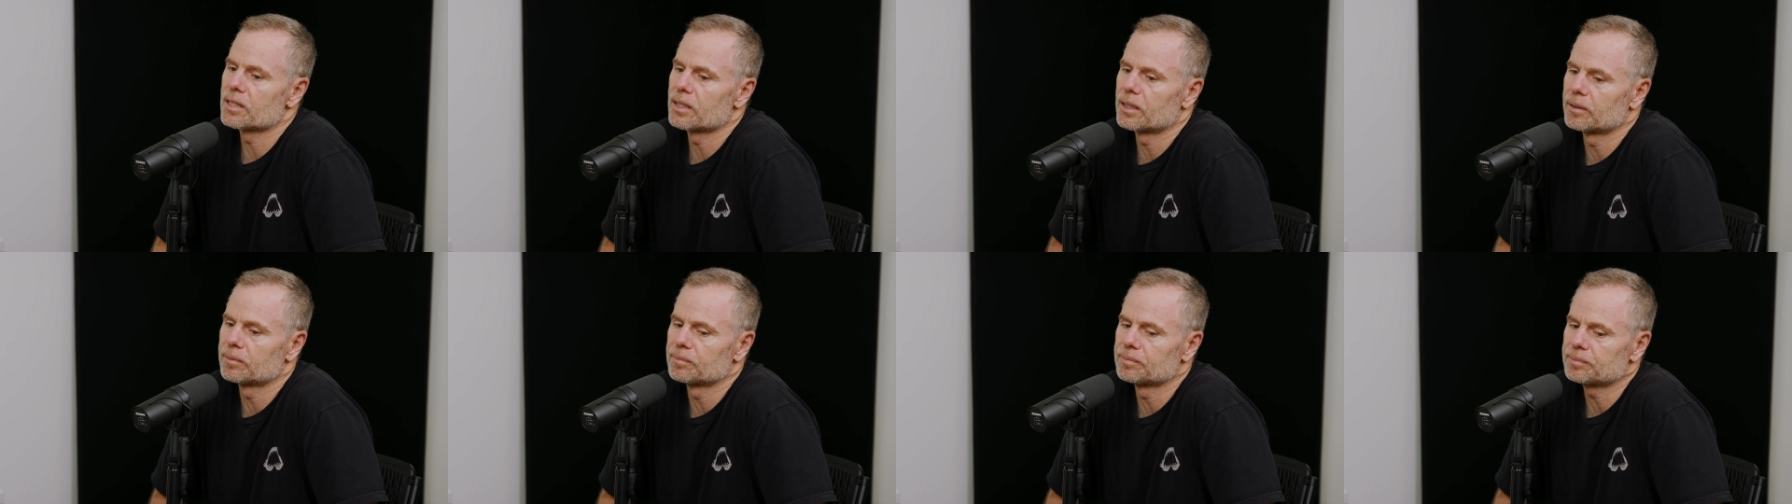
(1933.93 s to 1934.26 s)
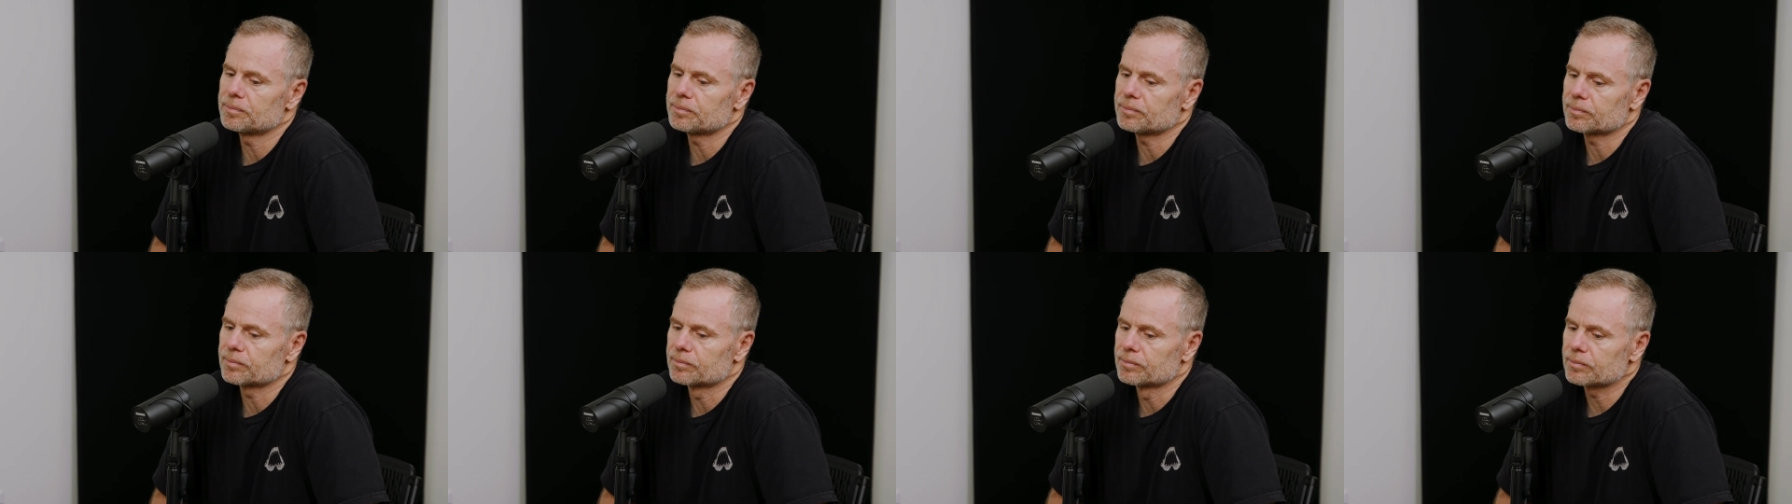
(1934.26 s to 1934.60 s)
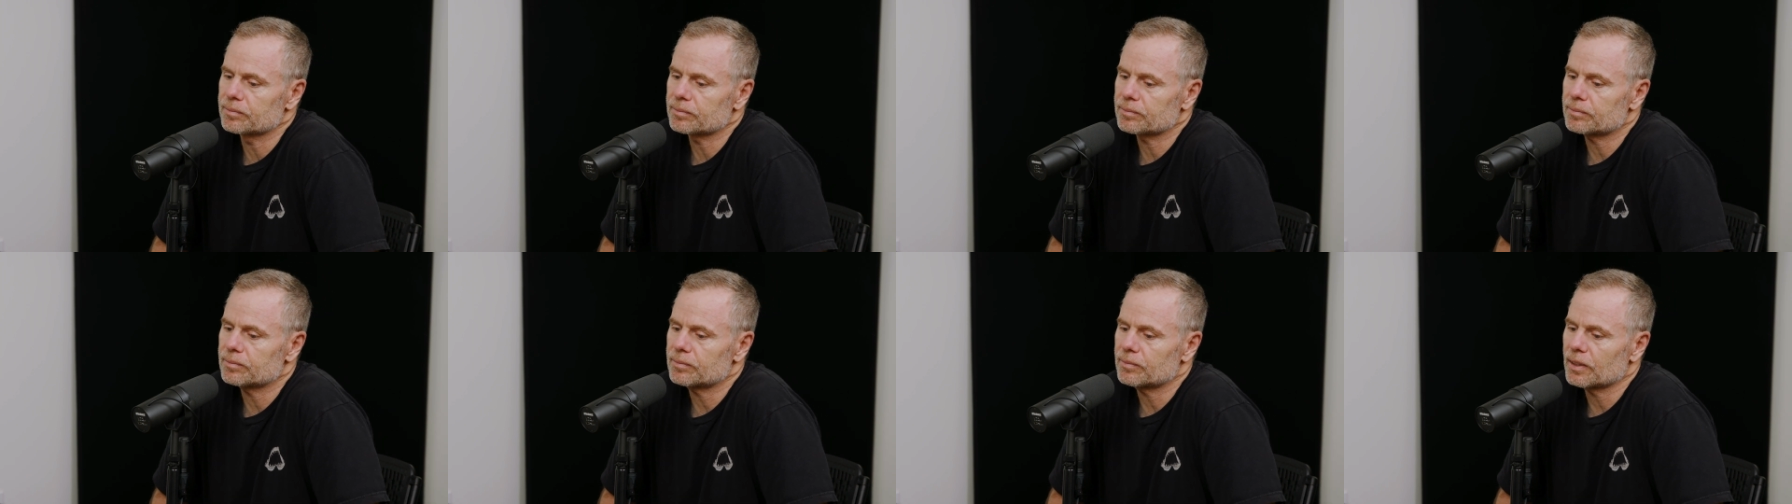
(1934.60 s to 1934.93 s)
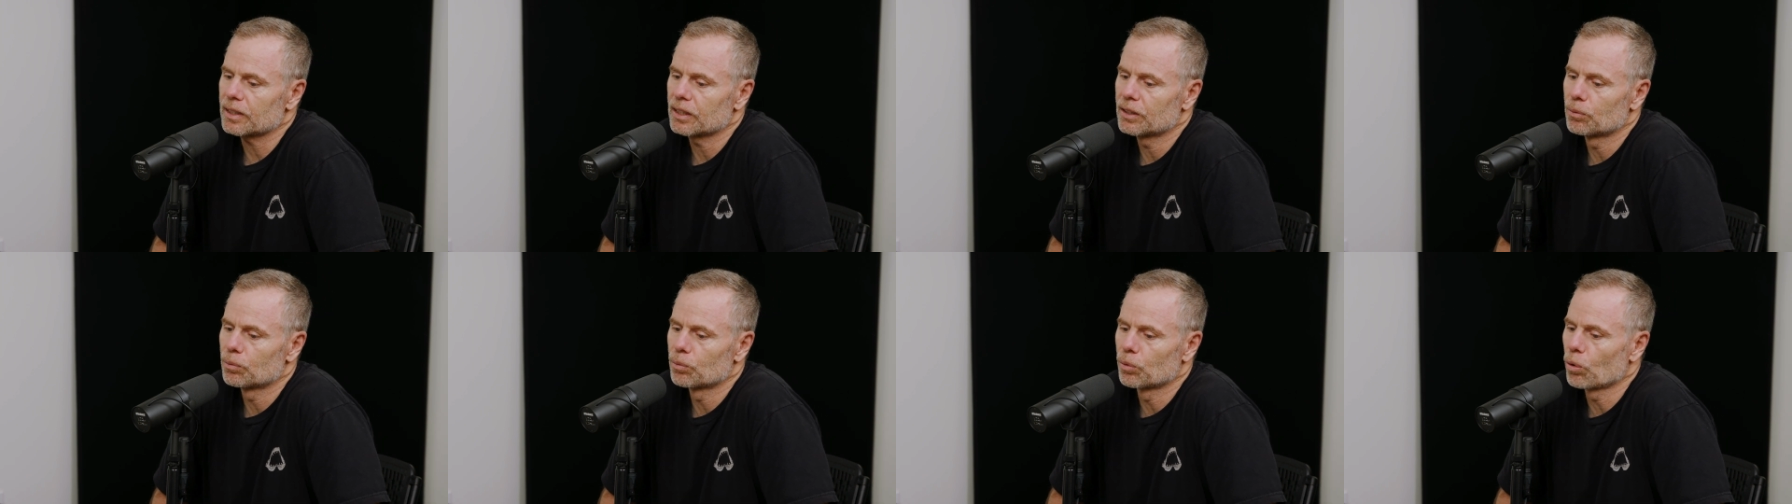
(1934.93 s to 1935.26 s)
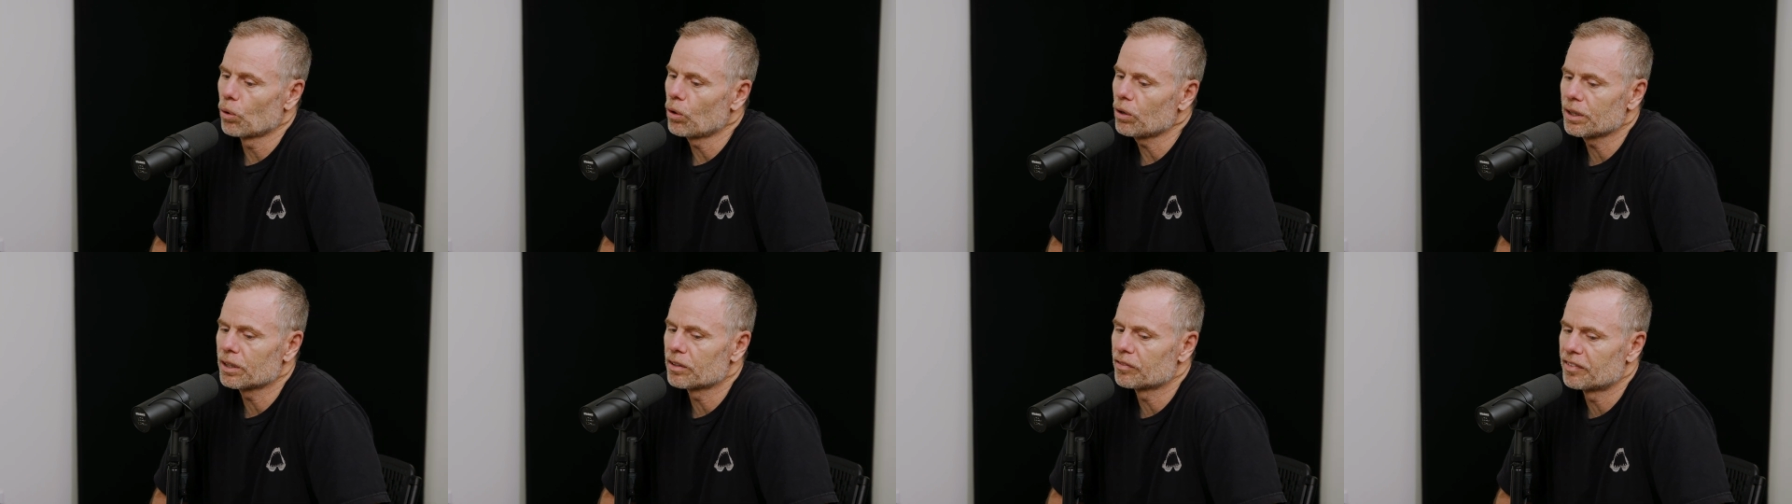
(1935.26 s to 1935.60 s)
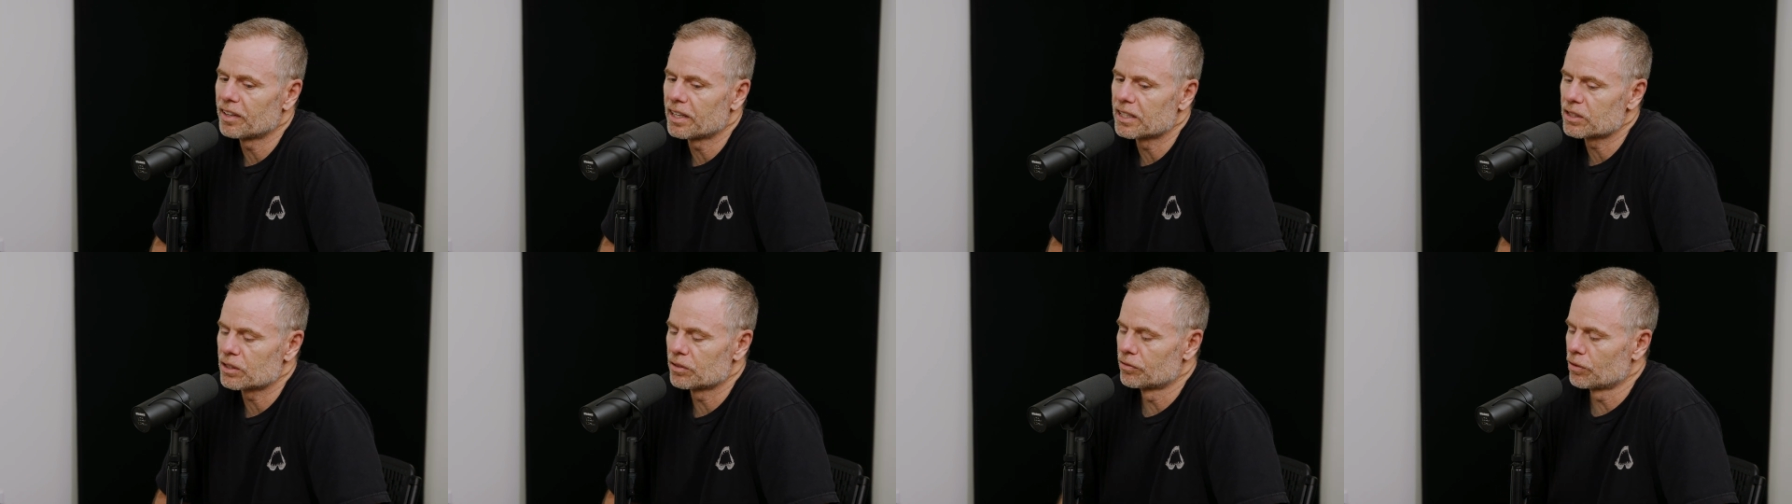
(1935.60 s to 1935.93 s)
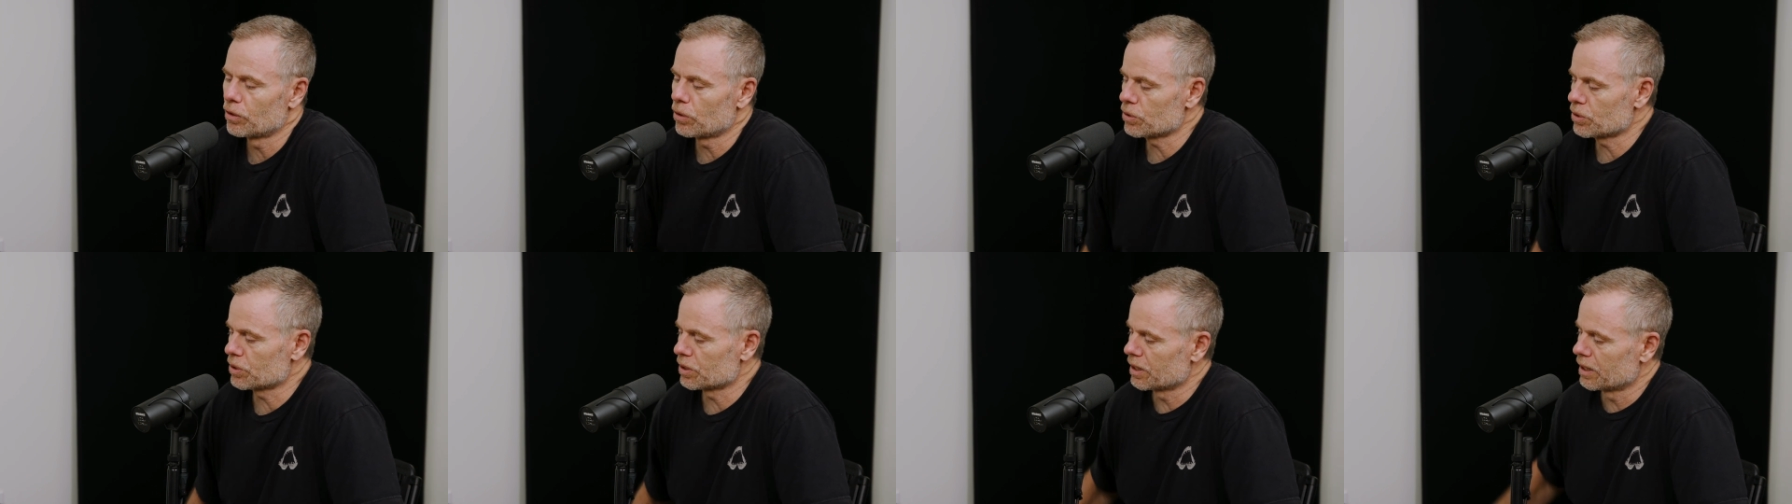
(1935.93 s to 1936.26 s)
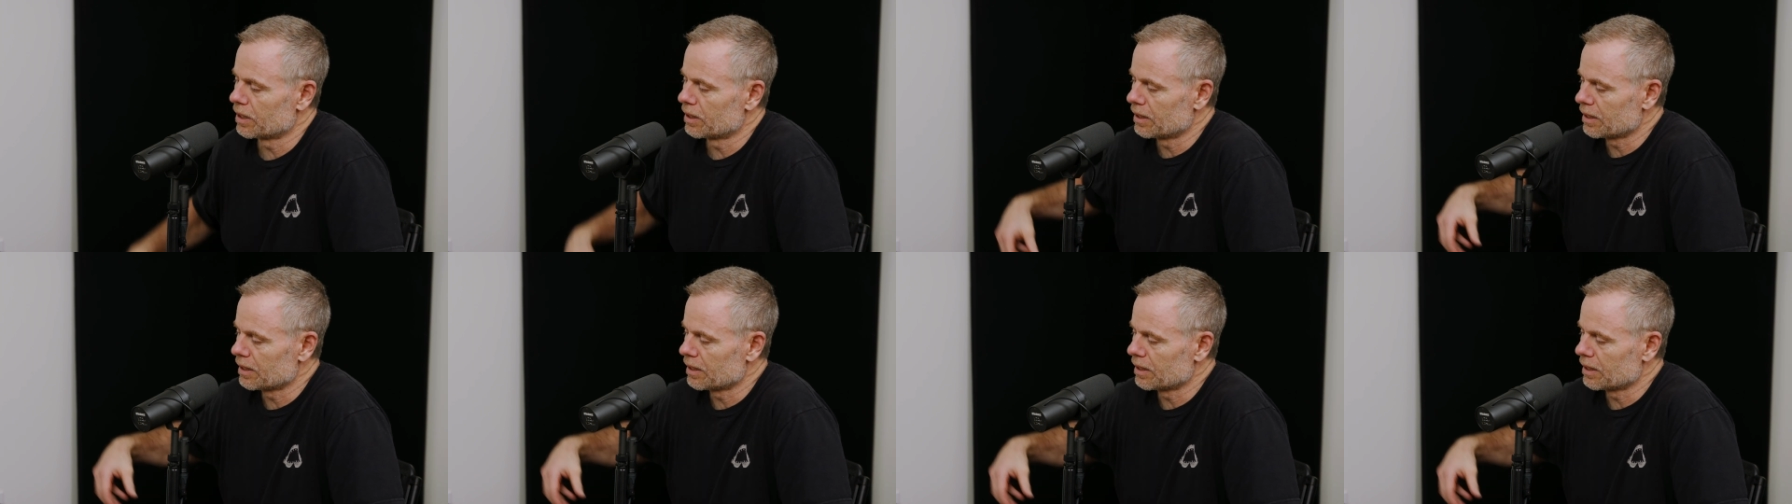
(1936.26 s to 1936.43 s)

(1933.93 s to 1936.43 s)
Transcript: we're all going to face adversity.